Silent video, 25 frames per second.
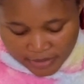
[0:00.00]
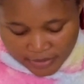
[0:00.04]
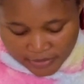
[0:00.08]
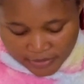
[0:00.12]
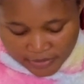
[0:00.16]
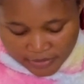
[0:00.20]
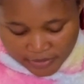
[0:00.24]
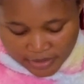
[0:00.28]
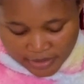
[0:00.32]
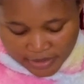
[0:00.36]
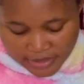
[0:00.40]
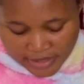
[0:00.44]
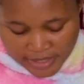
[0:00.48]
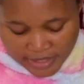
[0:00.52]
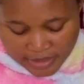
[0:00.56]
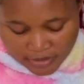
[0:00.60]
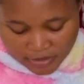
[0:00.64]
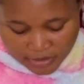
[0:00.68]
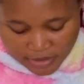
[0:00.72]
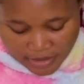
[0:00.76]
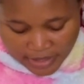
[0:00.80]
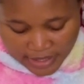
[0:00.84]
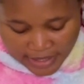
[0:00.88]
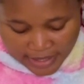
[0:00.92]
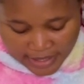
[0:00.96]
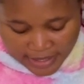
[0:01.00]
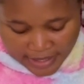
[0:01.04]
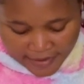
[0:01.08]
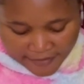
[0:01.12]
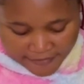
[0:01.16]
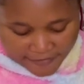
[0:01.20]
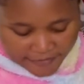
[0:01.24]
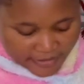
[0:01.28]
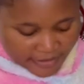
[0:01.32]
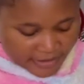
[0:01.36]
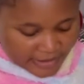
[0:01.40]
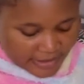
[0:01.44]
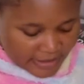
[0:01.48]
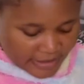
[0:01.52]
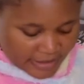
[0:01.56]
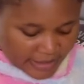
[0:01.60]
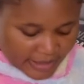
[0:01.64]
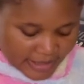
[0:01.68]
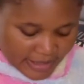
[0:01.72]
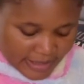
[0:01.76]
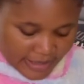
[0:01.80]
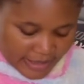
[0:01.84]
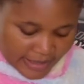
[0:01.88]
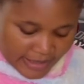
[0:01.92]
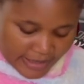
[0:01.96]
So the next one I have is
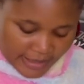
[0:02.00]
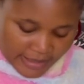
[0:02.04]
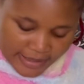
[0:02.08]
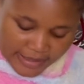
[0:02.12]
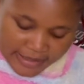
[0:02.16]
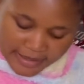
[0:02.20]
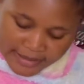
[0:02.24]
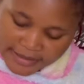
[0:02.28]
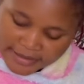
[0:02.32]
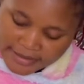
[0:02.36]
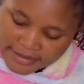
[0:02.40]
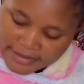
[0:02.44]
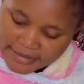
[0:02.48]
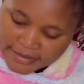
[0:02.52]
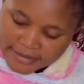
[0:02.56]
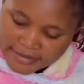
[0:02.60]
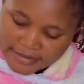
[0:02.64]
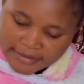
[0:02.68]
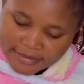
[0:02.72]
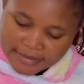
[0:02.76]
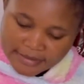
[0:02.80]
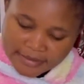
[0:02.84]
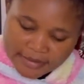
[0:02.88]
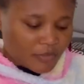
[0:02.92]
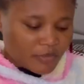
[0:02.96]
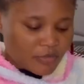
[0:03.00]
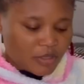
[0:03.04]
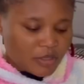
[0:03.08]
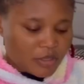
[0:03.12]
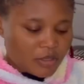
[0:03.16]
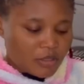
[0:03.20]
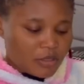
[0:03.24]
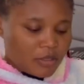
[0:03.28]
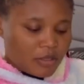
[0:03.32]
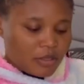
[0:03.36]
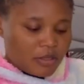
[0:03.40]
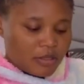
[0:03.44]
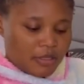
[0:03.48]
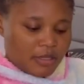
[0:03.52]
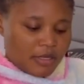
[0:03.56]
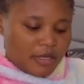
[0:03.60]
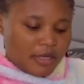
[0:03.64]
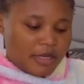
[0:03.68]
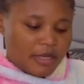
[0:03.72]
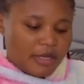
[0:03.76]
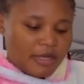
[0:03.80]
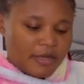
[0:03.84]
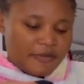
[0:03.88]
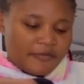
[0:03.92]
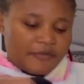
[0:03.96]
this.
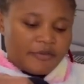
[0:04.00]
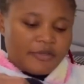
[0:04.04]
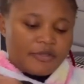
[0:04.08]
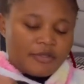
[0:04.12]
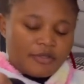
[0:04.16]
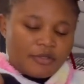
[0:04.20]
I have this